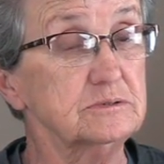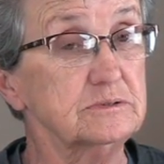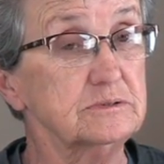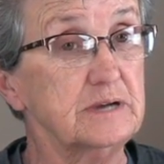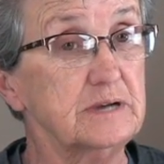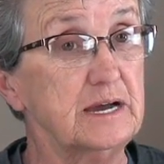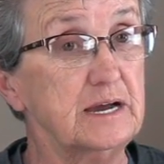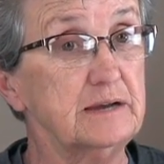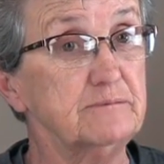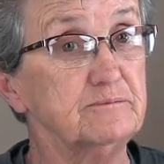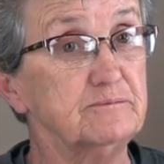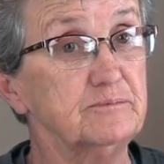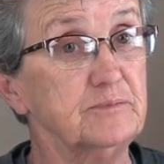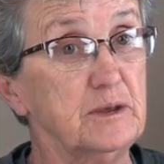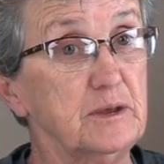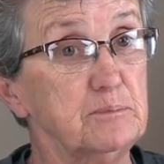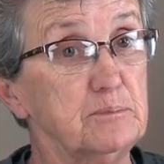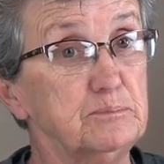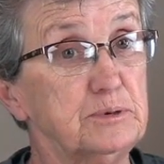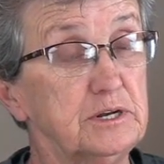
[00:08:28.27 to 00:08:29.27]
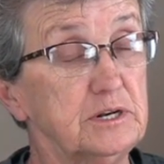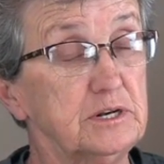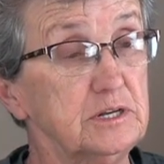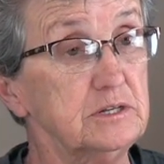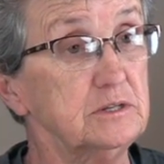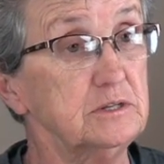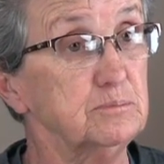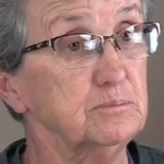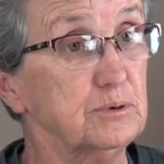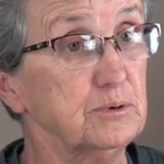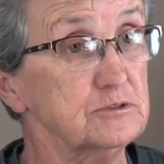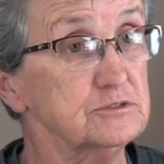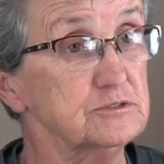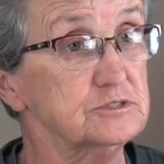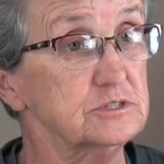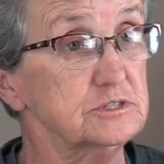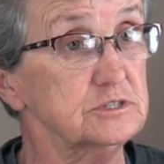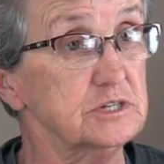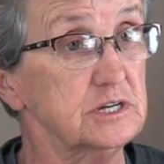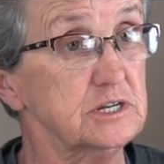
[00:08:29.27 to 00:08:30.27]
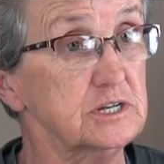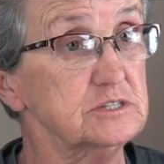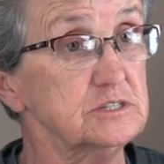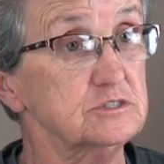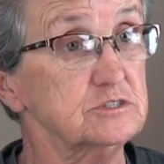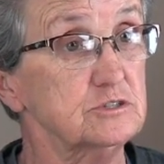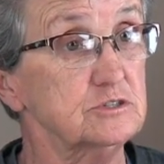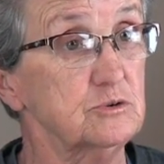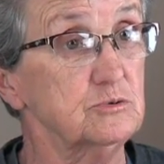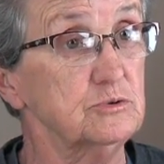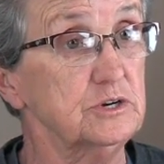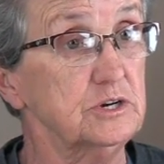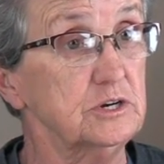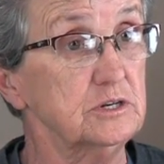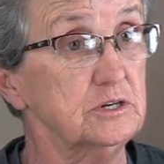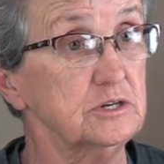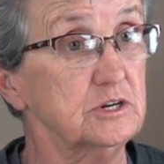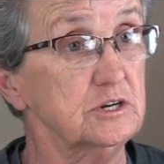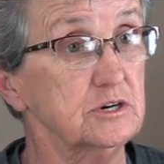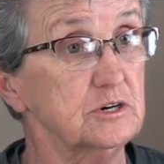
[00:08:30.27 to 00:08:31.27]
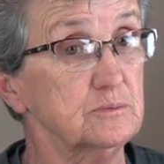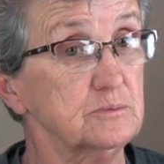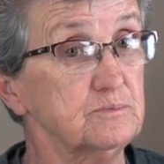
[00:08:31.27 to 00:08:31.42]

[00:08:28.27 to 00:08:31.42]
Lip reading: I pity the person that has to go in there